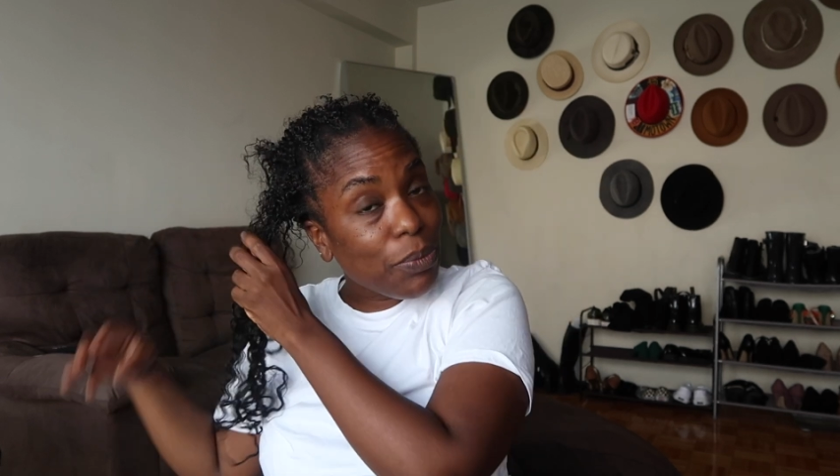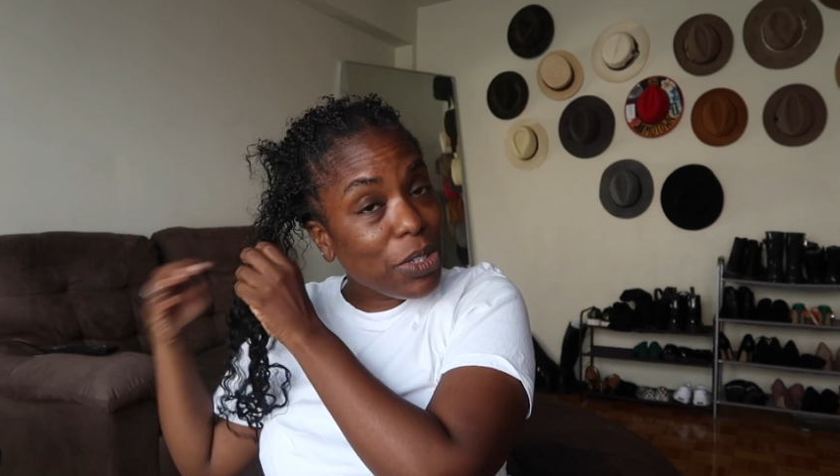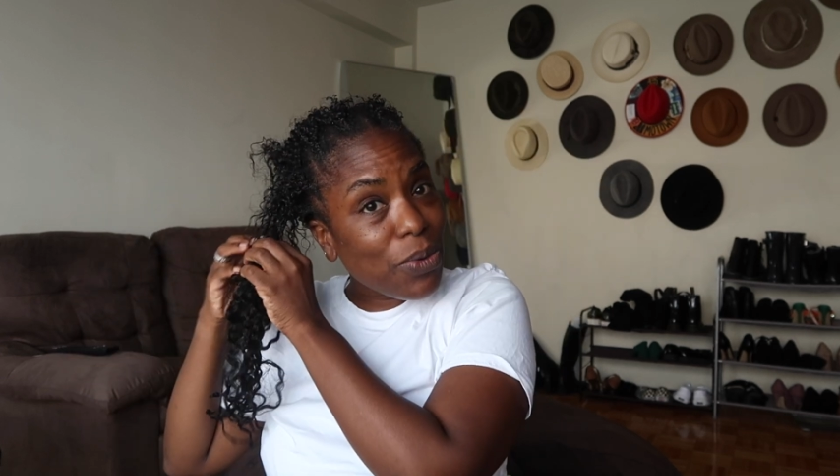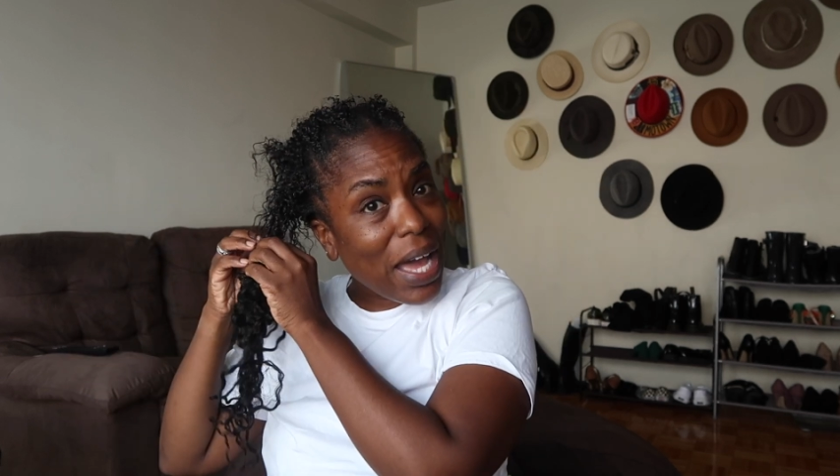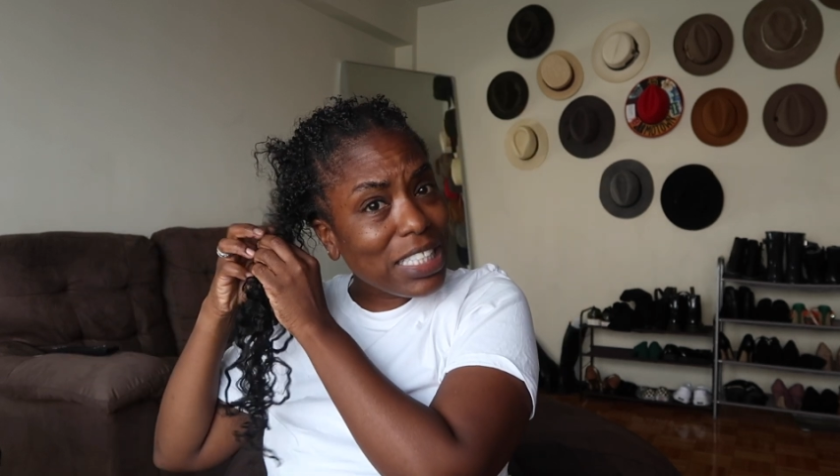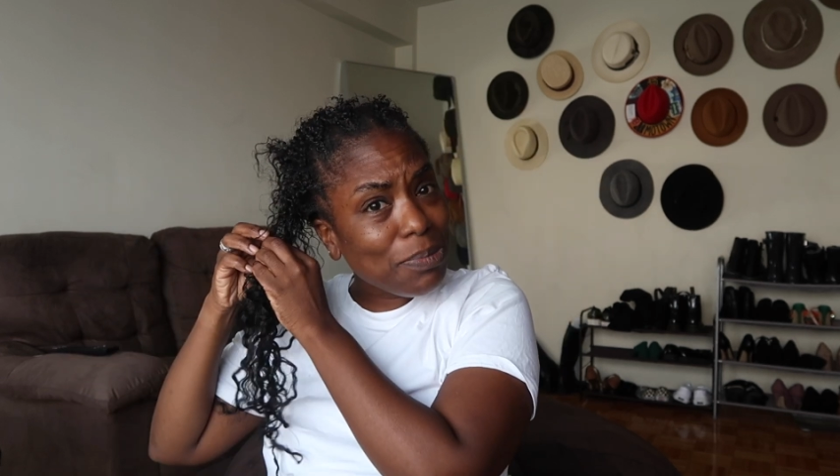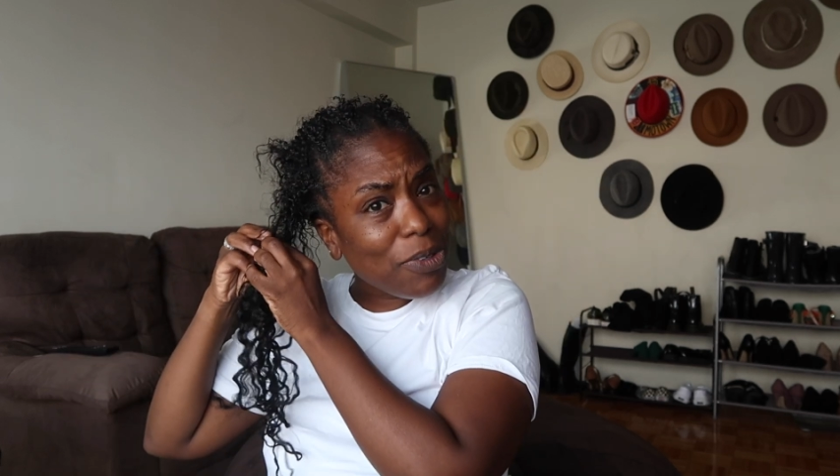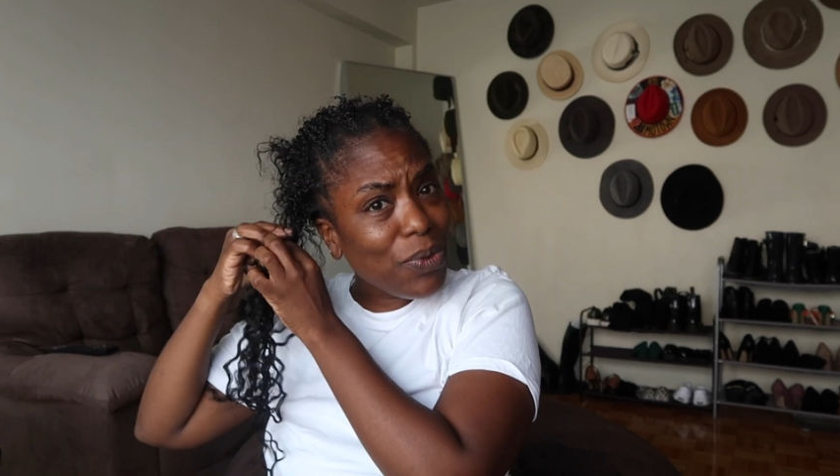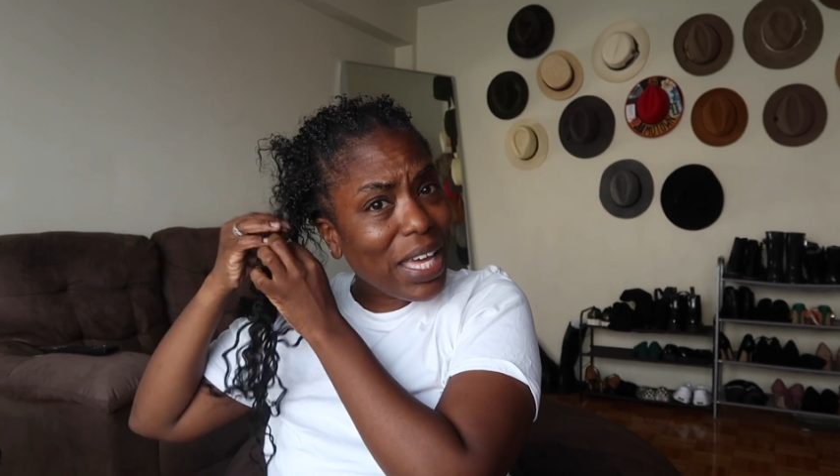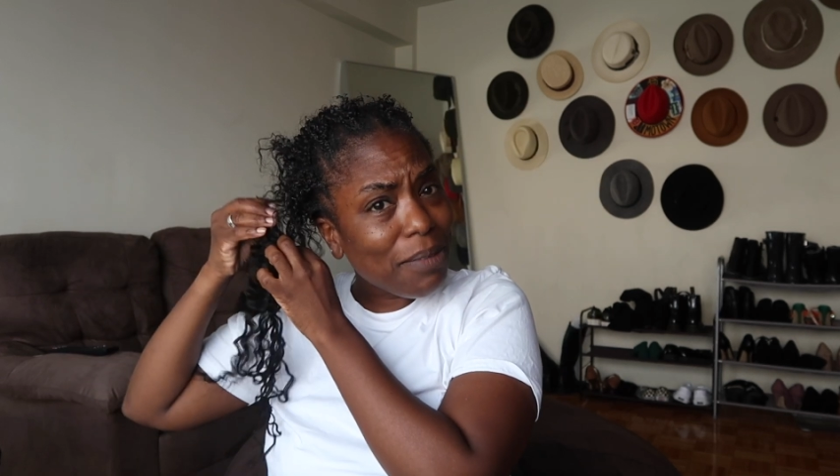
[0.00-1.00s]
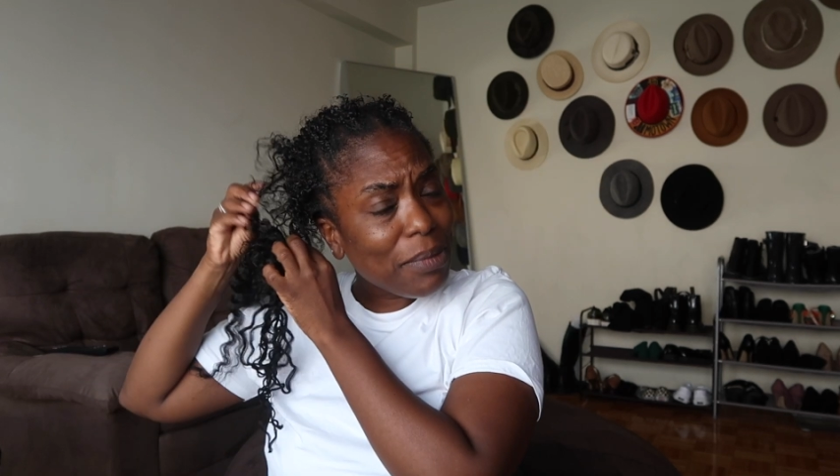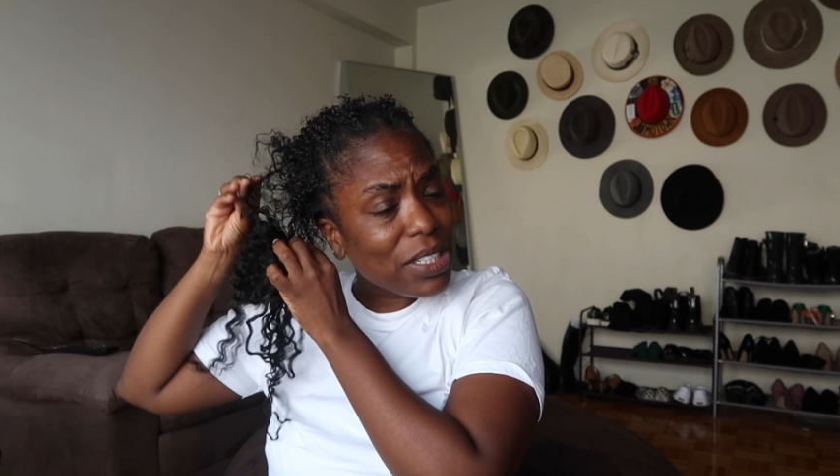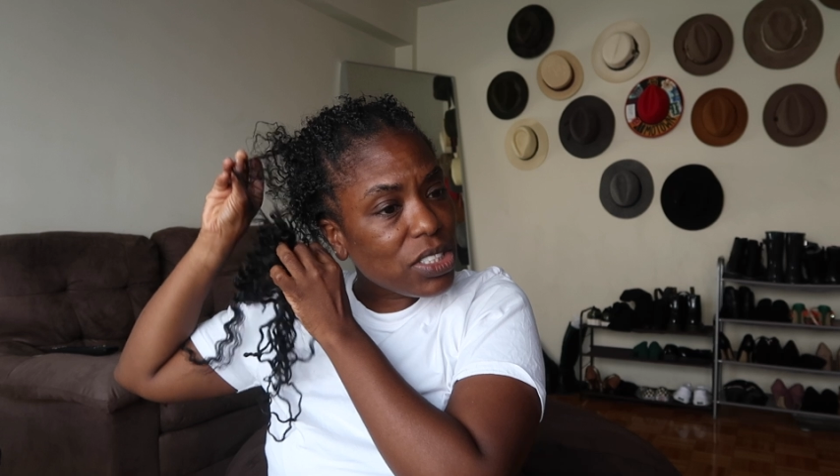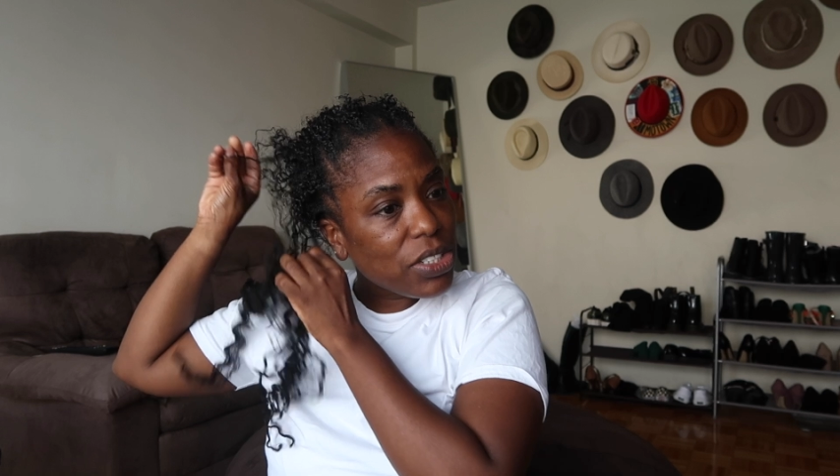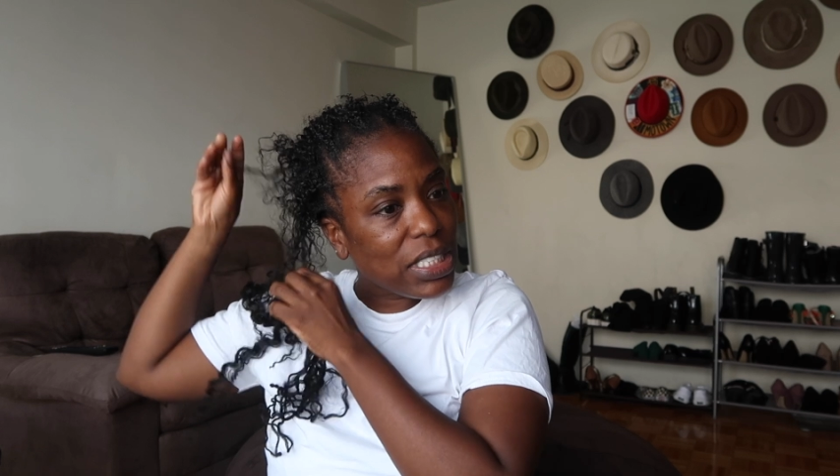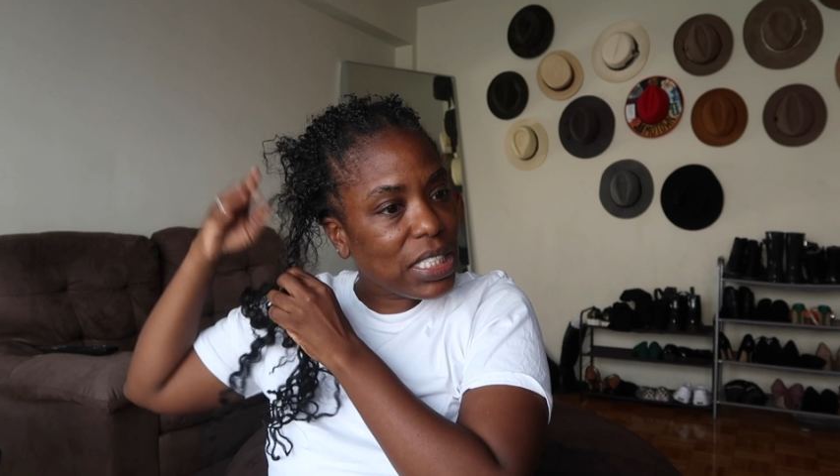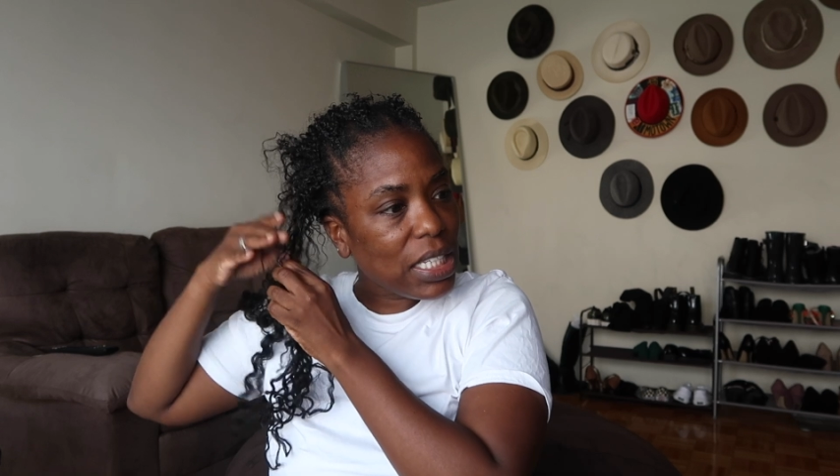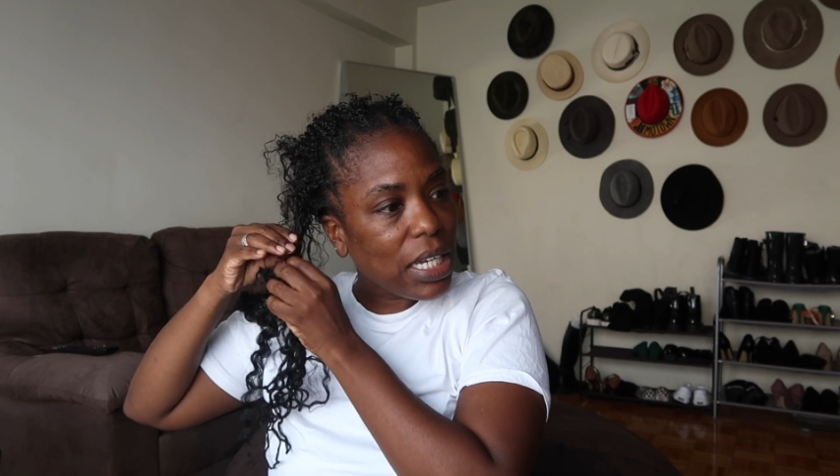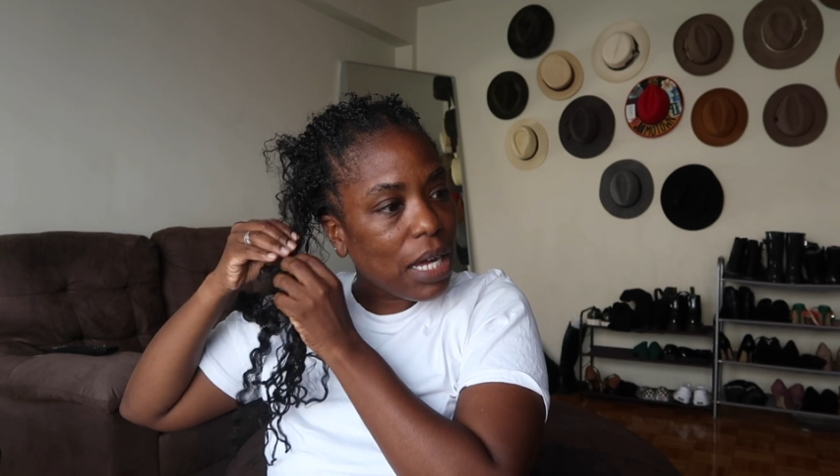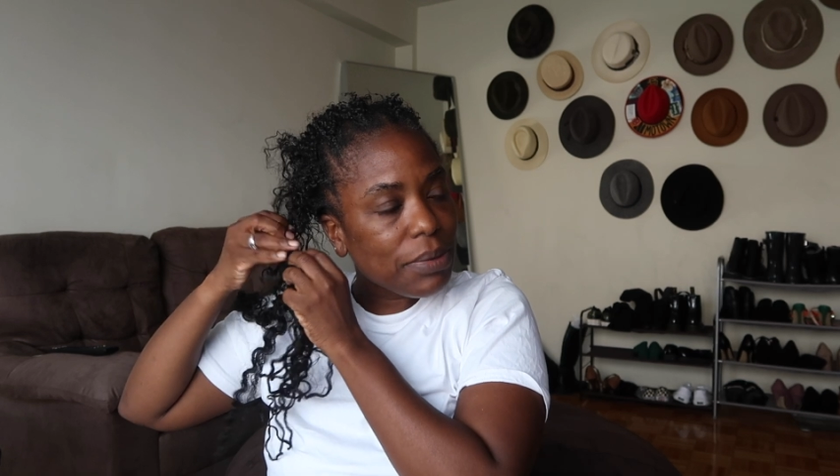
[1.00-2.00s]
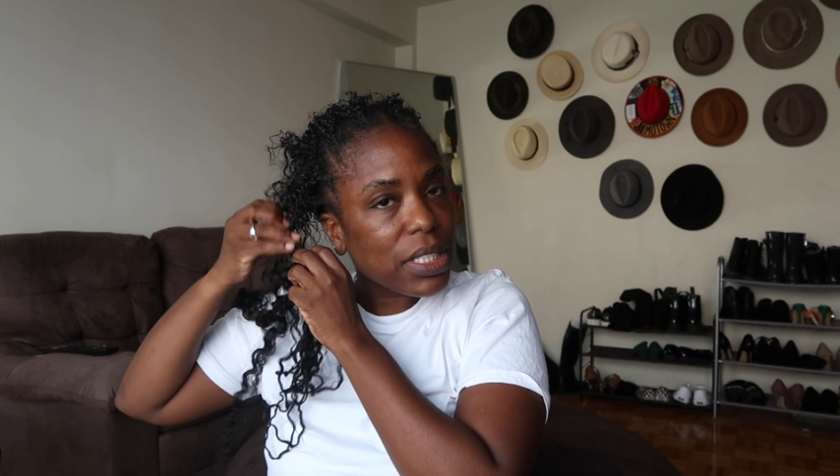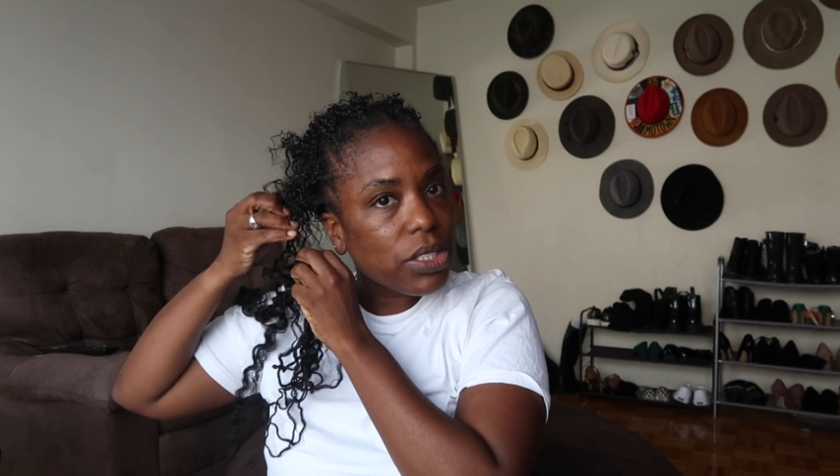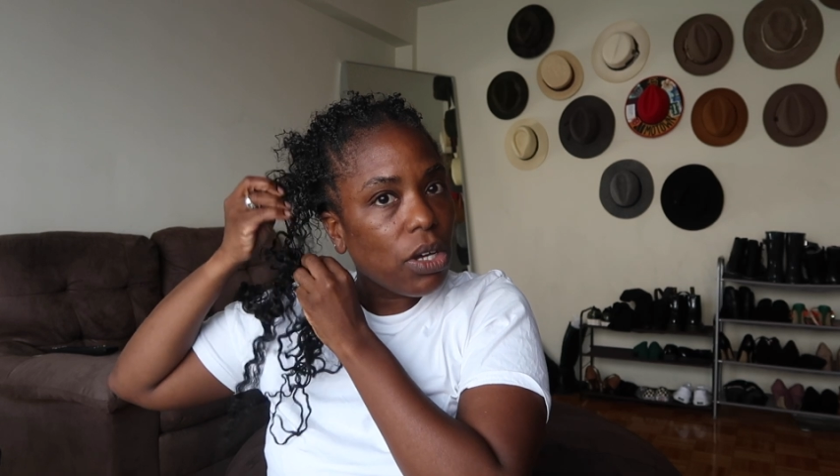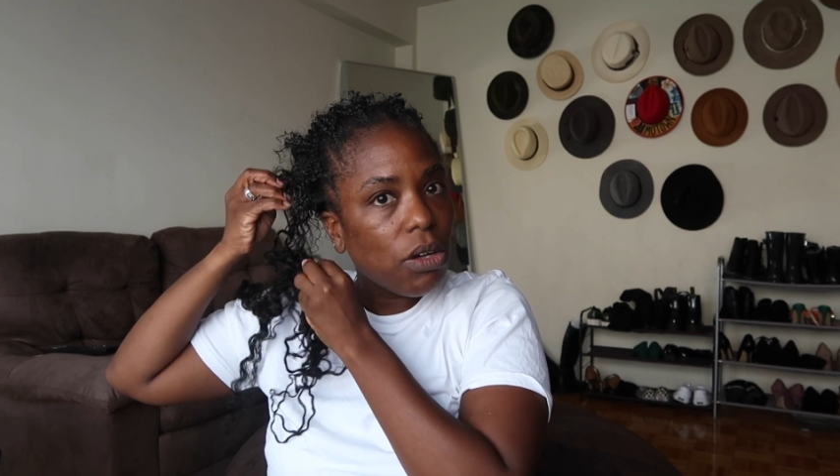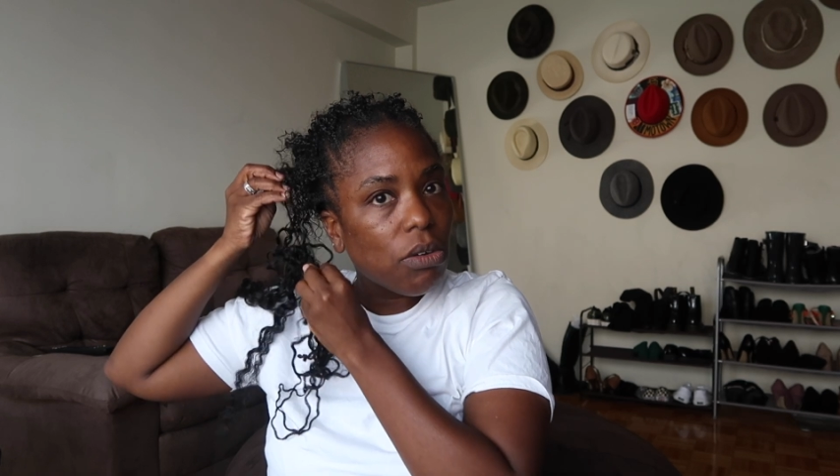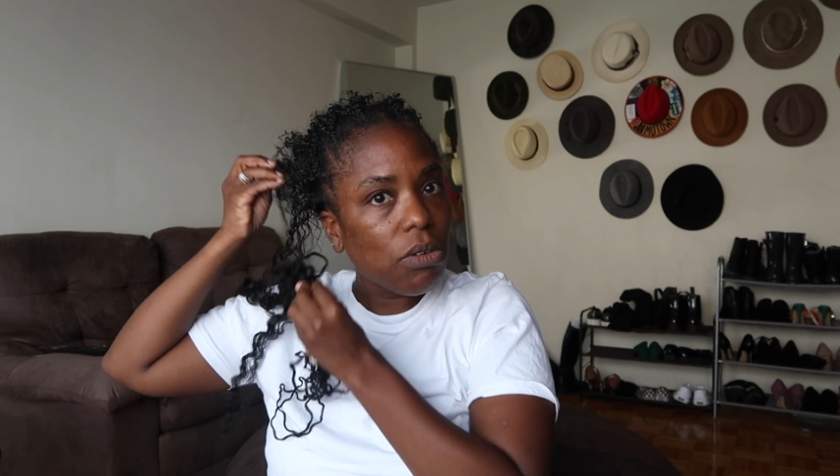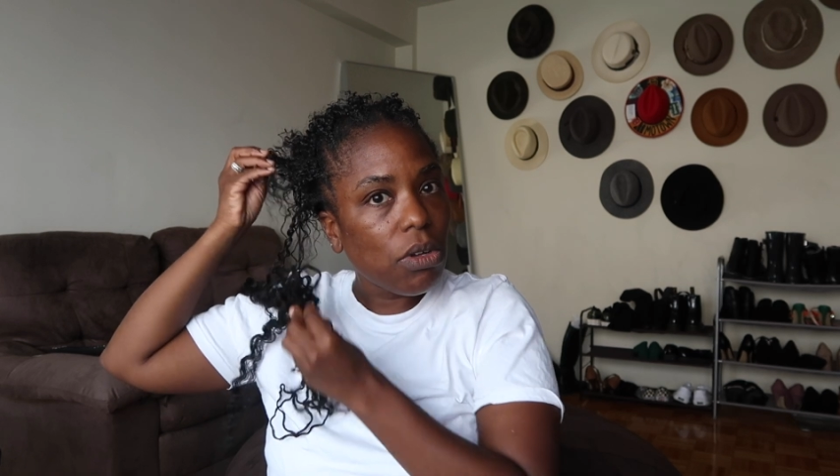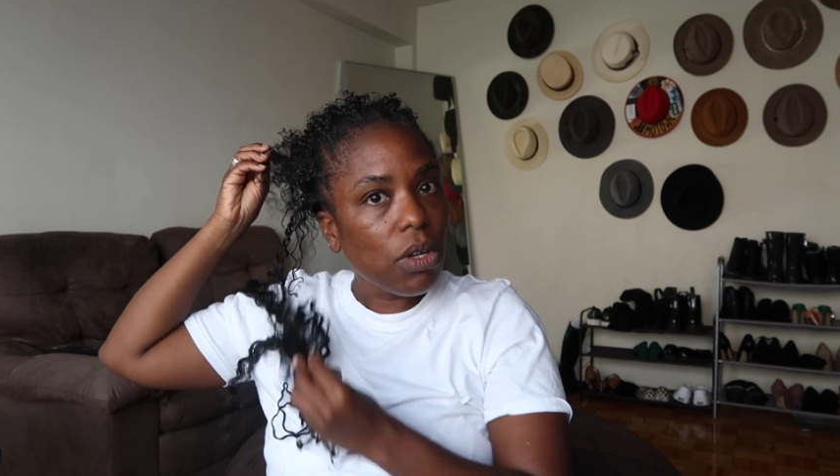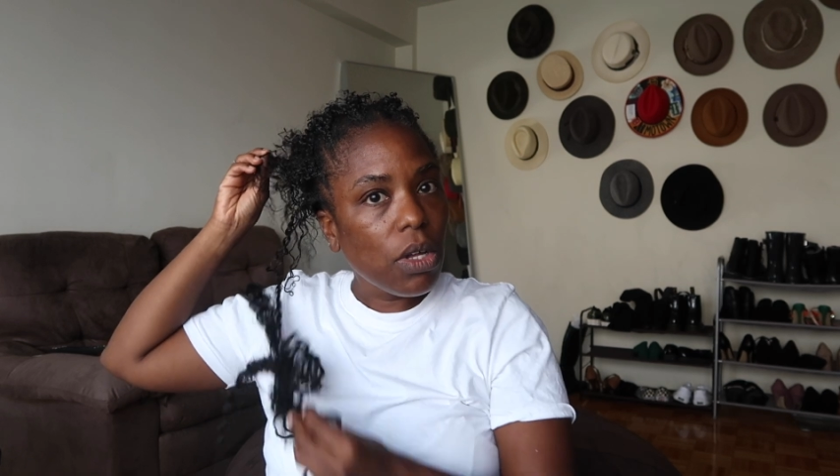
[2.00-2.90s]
when you asked me if we had military seating, I was like, no,